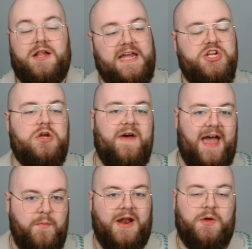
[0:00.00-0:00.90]
He knew that
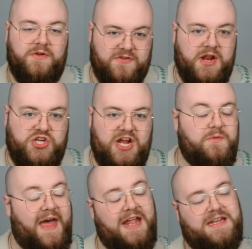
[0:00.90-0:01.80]
heavy poly was his only chance
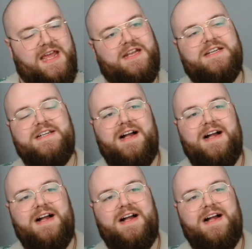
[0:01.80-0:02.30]
with the hand he had.